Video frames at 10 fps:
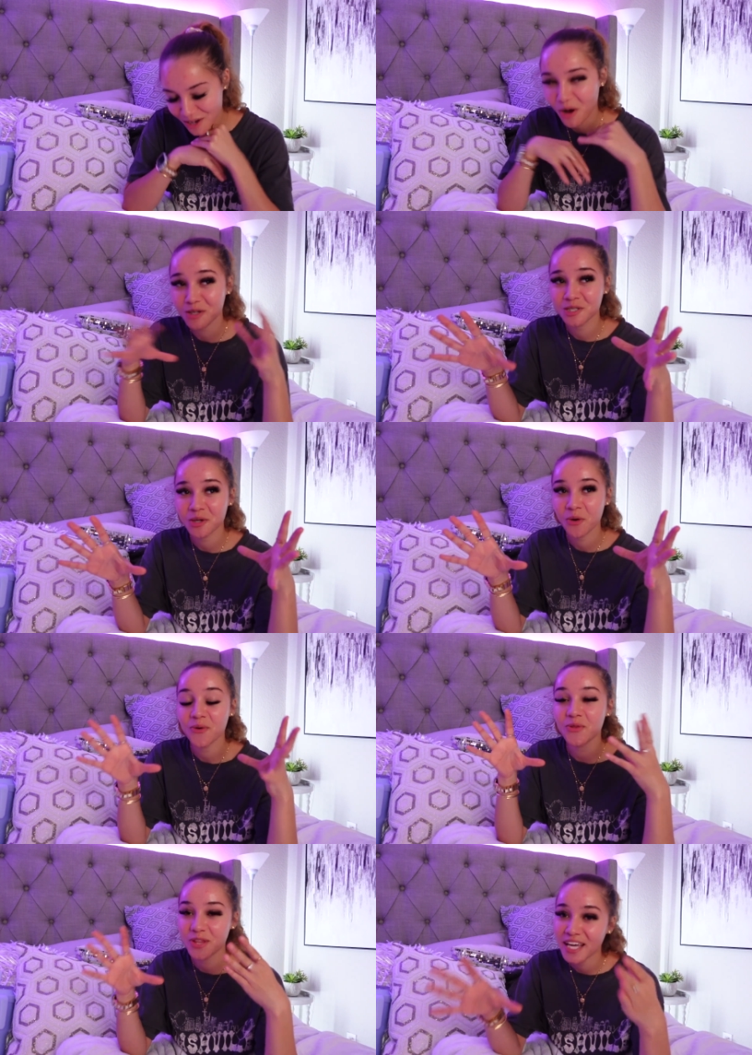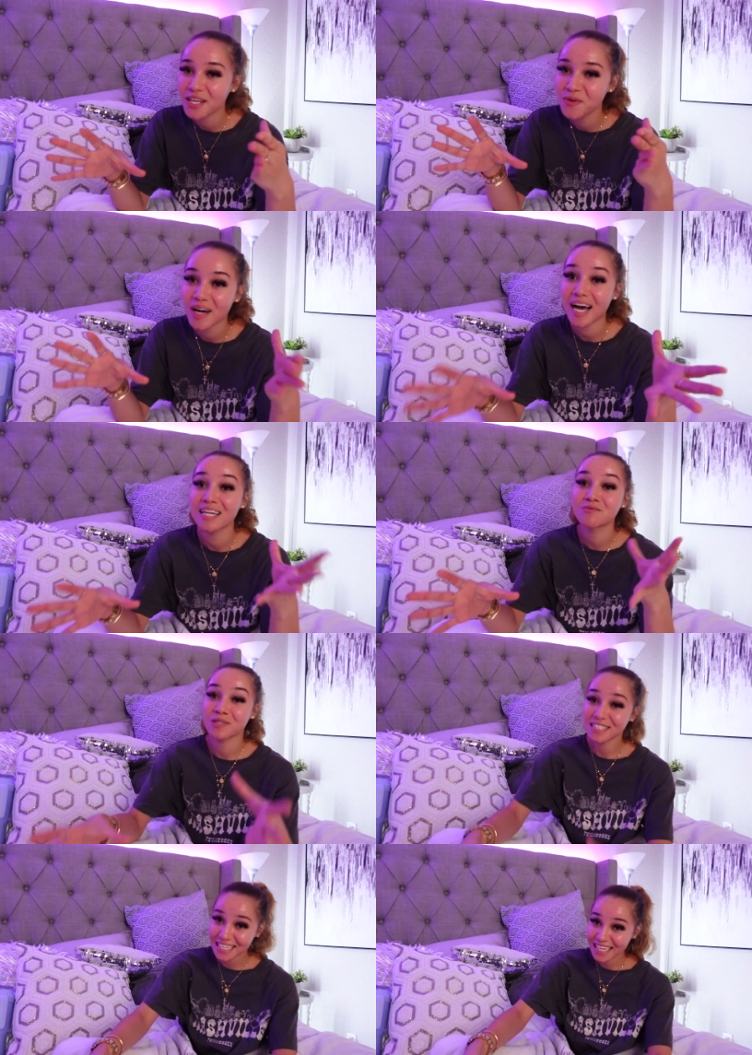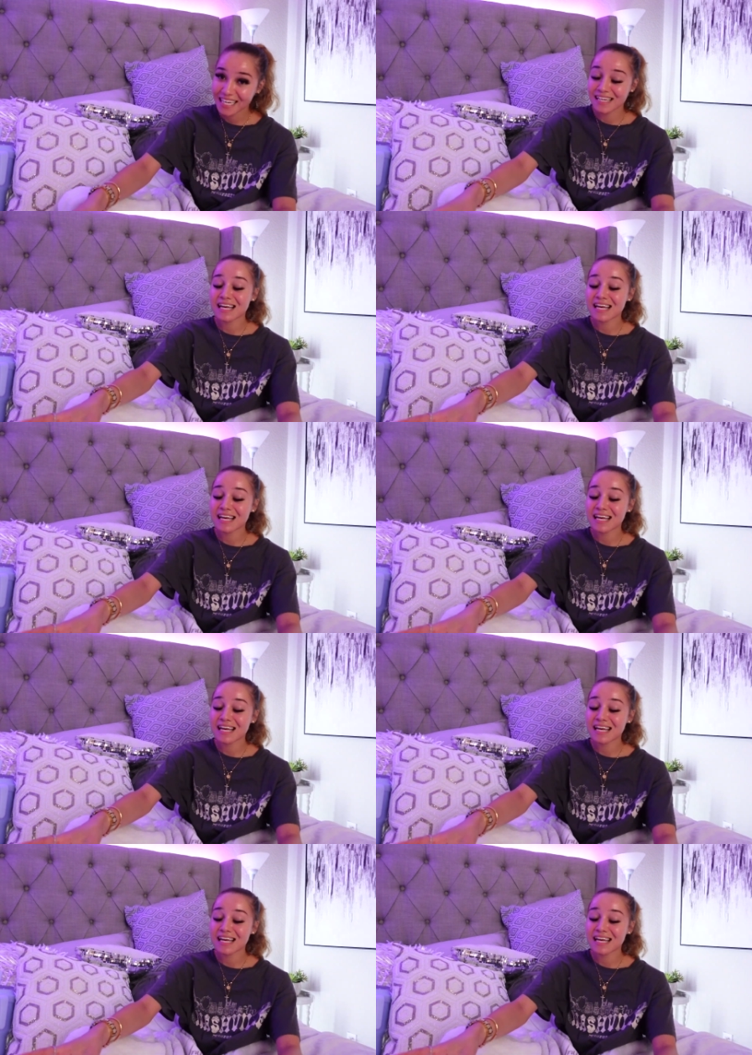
and also thank you guys once again.